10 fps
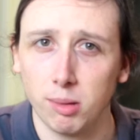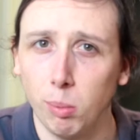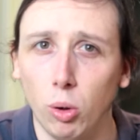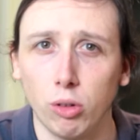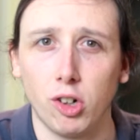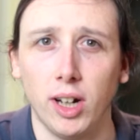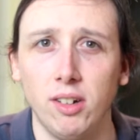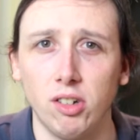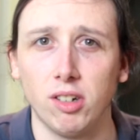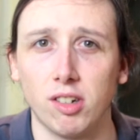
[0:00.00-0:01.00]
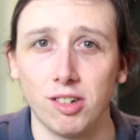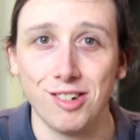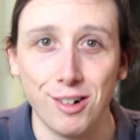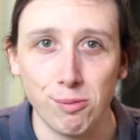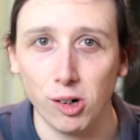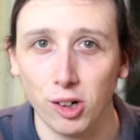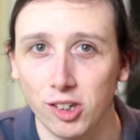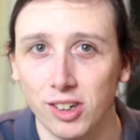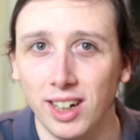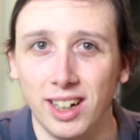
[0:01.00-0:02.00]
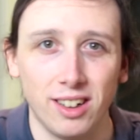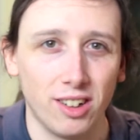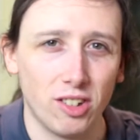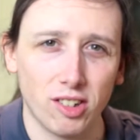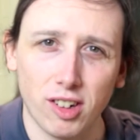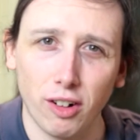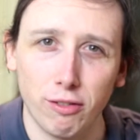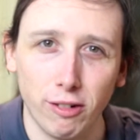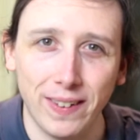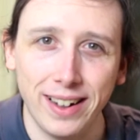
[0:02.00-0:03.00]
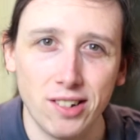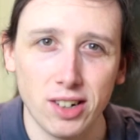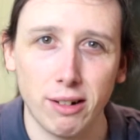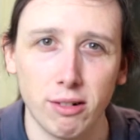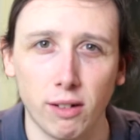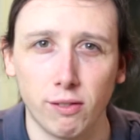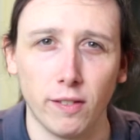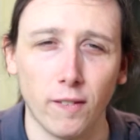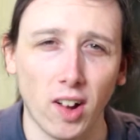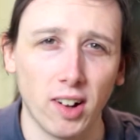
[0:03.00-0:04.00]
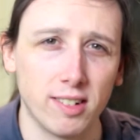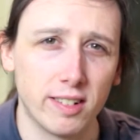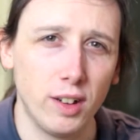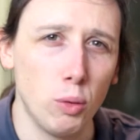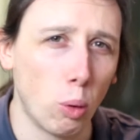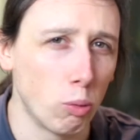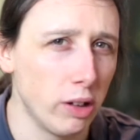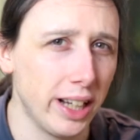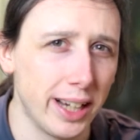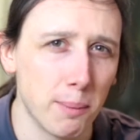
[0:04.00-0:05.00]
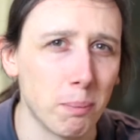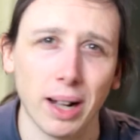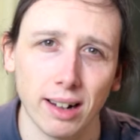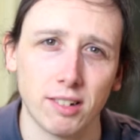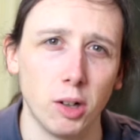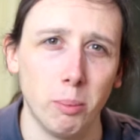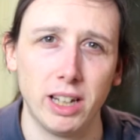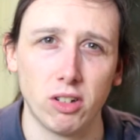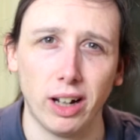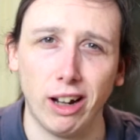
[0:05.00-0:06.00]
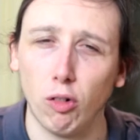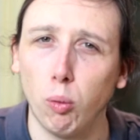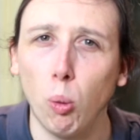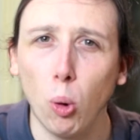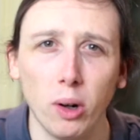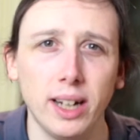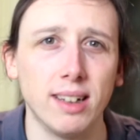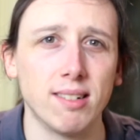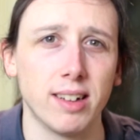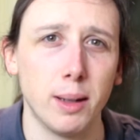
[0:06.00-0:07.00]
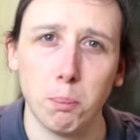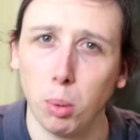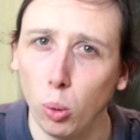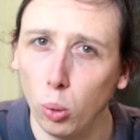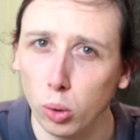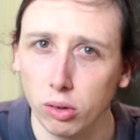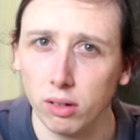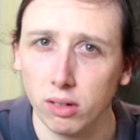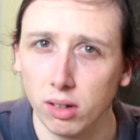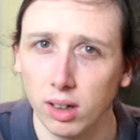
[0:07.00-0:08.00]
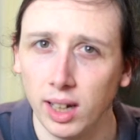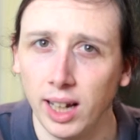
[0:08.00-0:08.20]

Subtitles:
small changes. There's no rush. You can just go through each area of your life, see what really impacts your mental health, what is important,